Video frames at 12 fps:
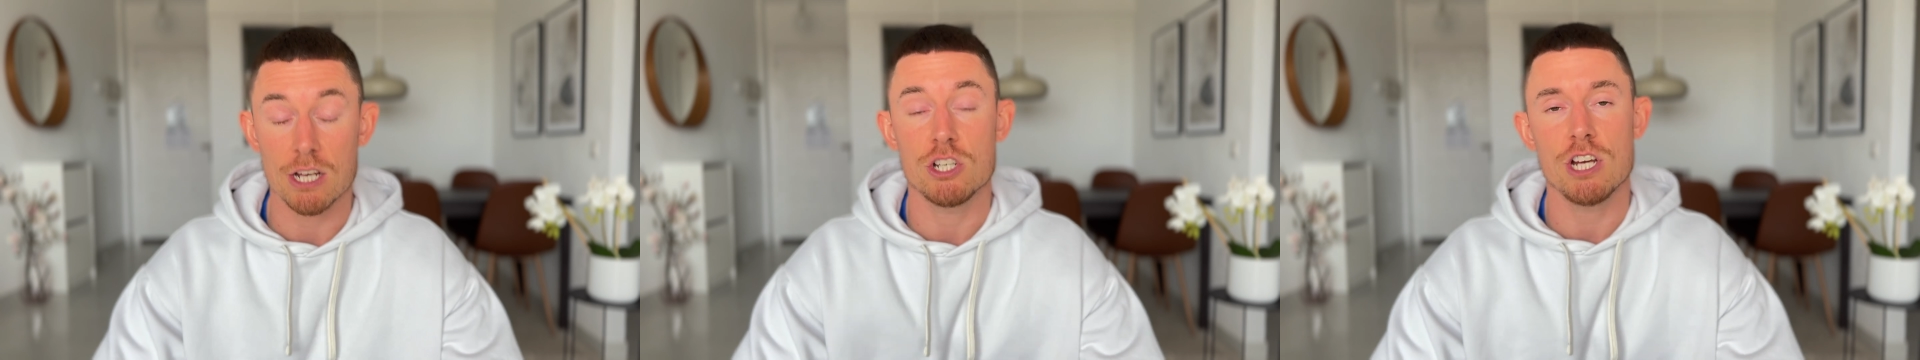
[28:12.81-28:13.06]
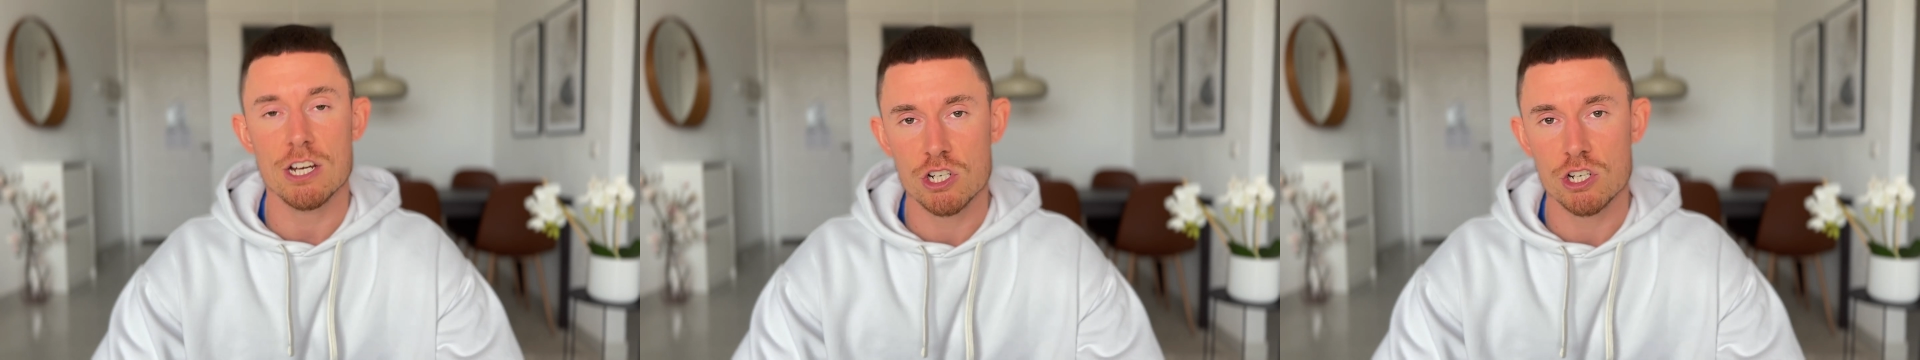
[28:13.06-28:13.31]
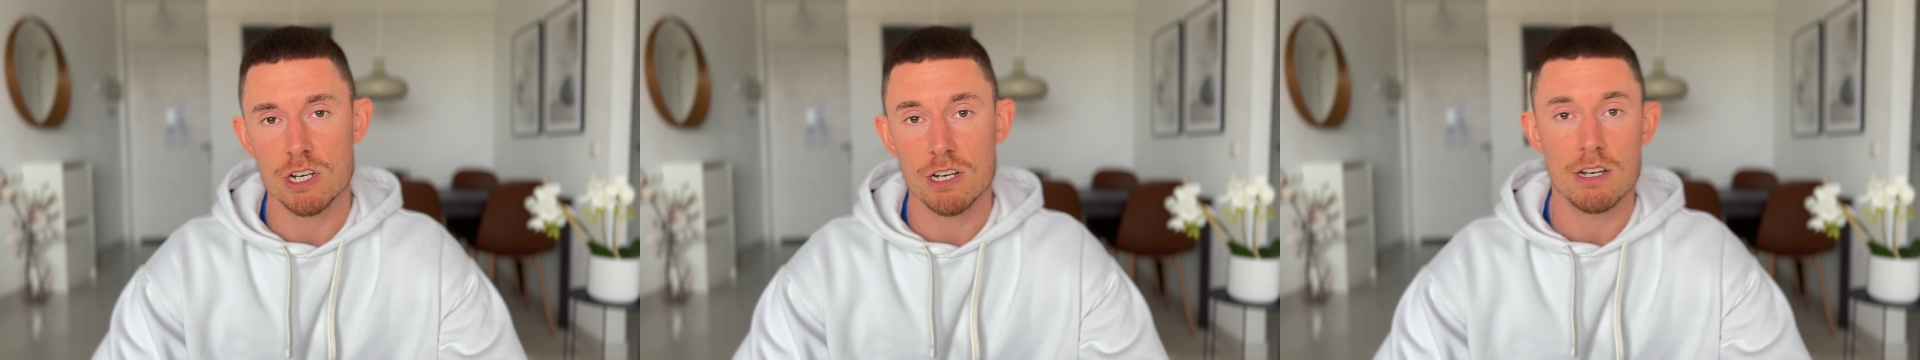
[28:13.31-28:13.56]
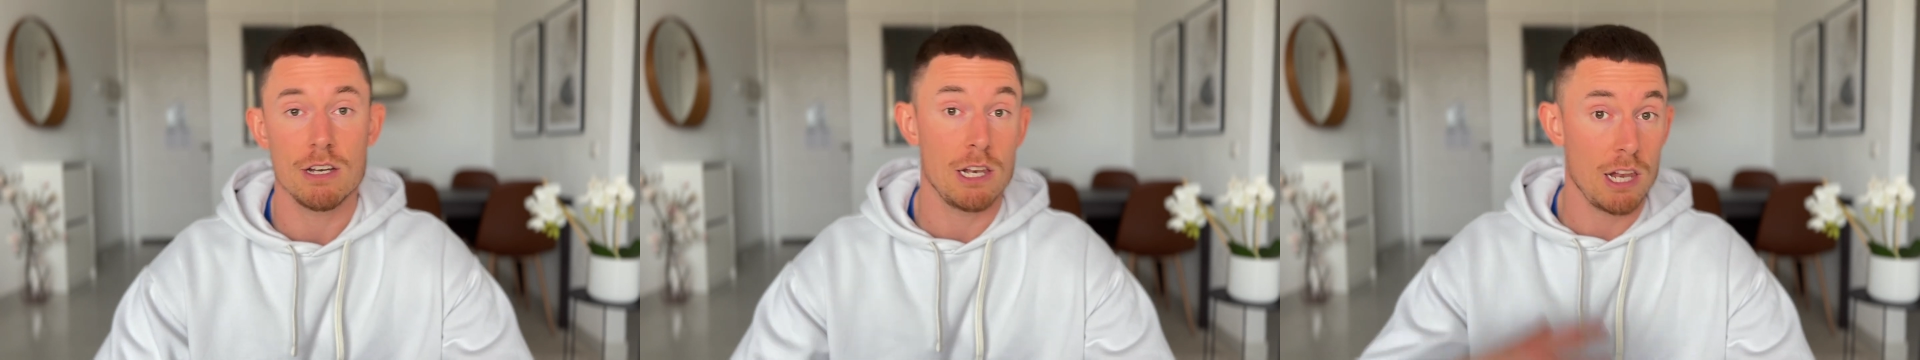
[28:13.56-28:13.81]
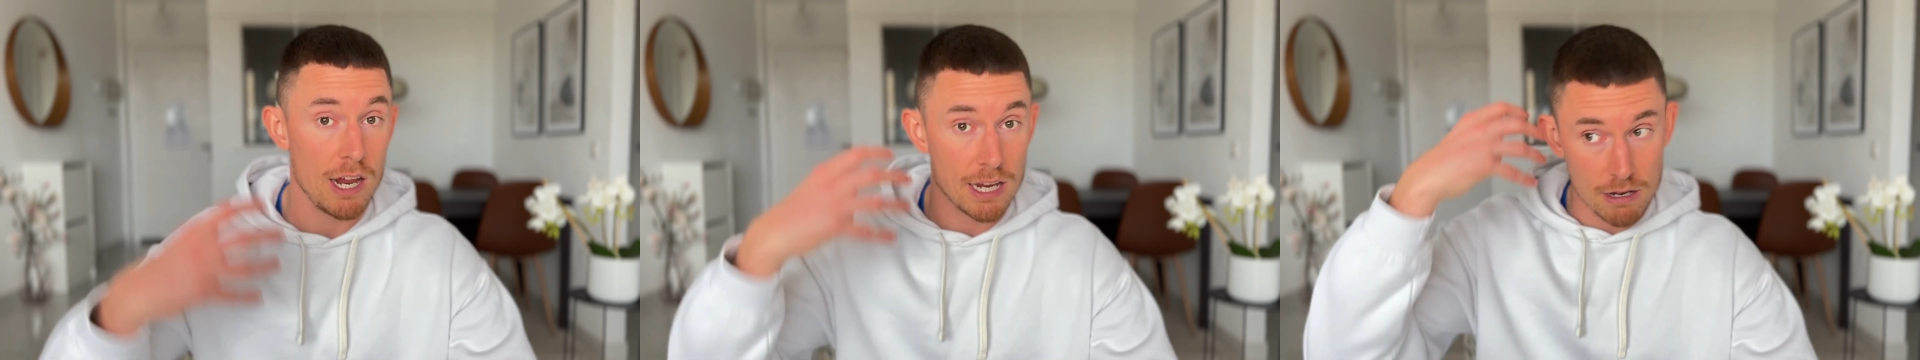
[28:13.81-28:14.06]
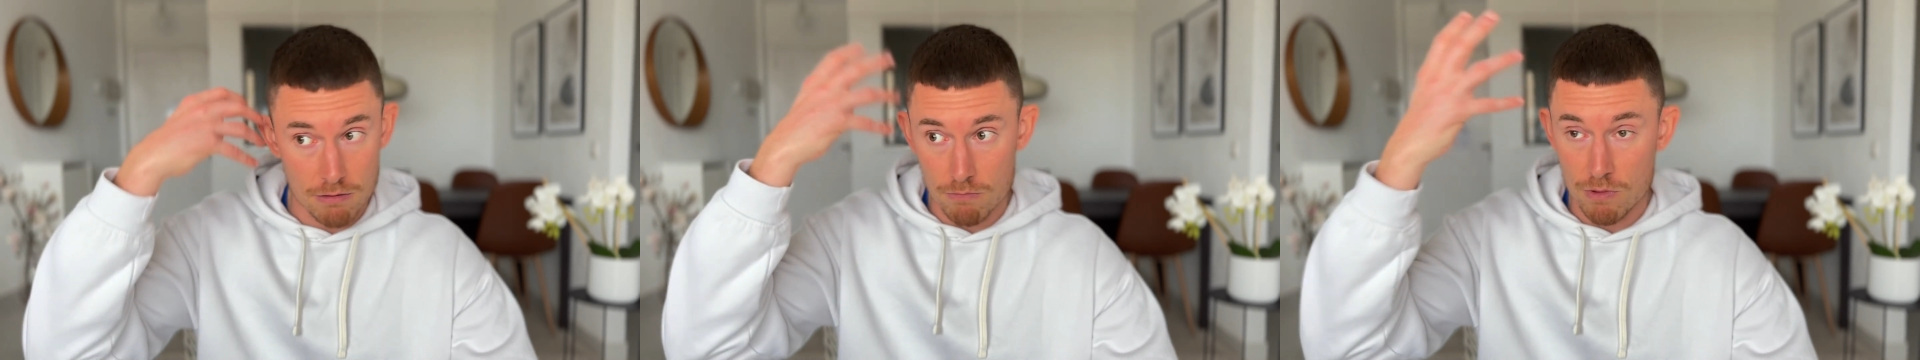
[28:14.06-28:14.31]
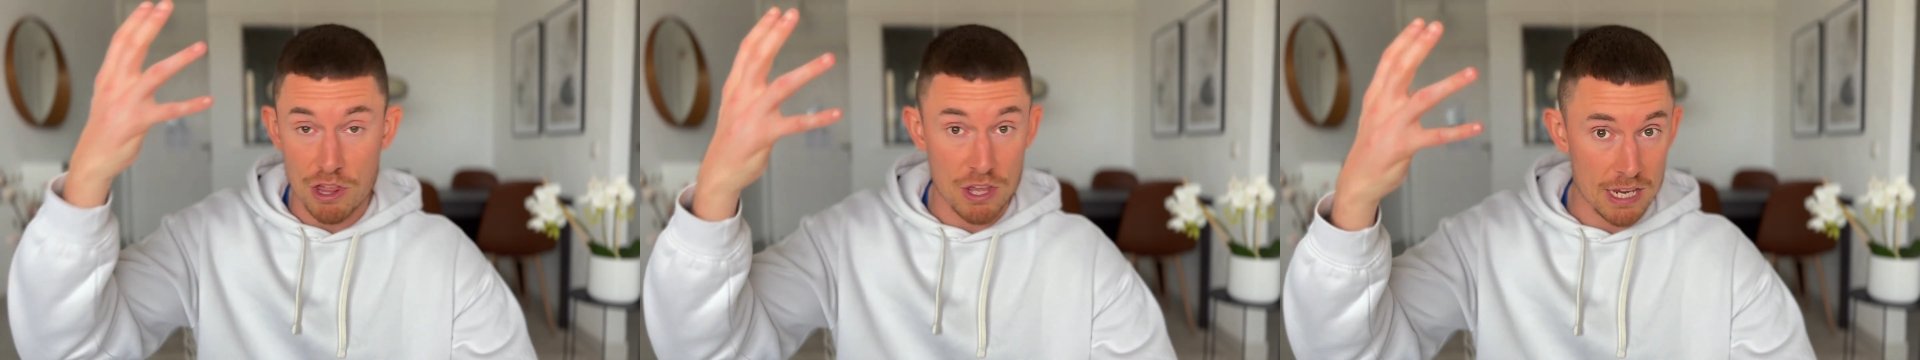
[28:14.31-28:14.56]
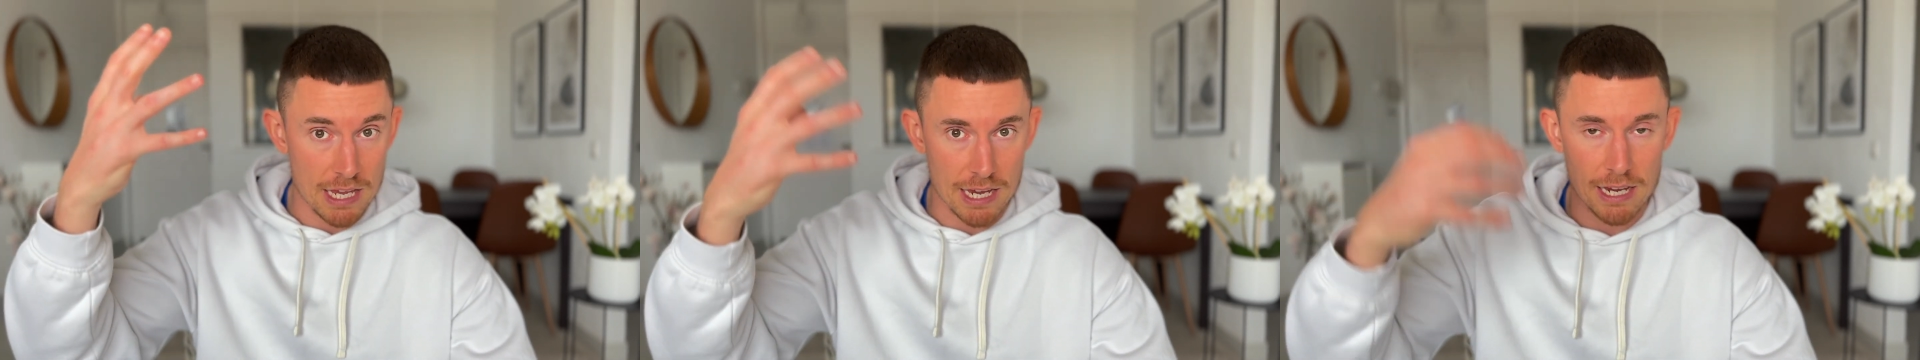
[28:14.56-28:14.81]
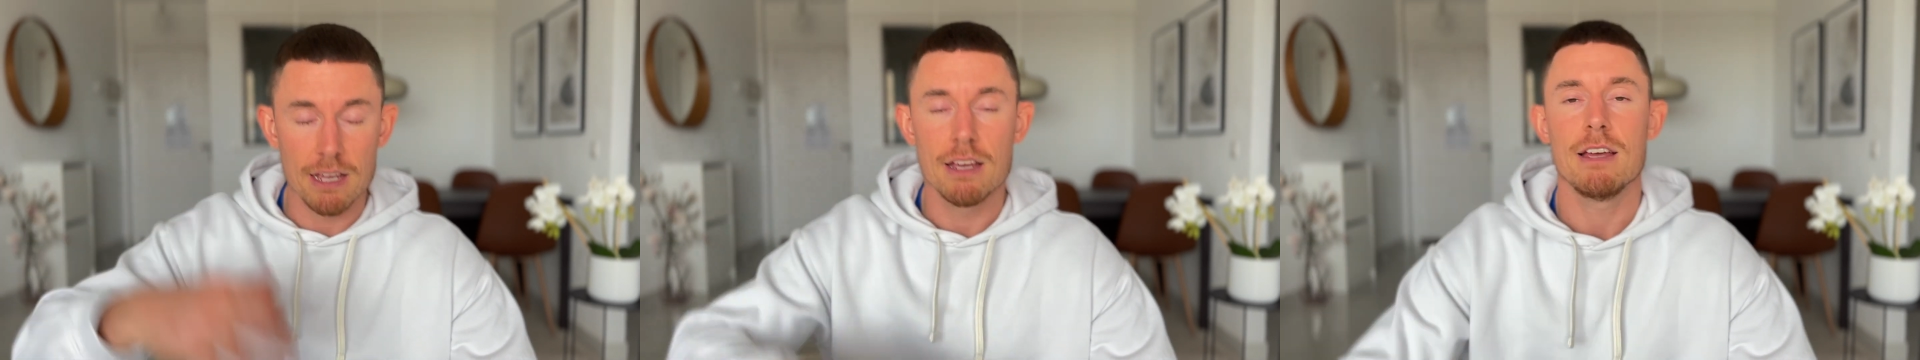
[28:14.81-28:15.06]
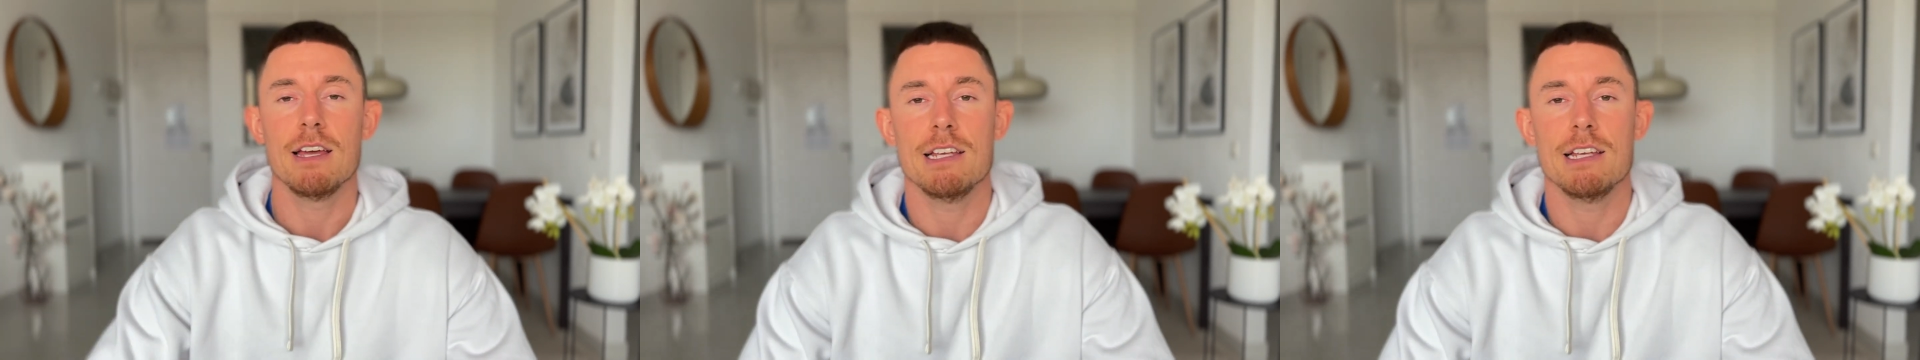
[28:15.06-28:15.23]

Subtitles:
digestion, like thinking,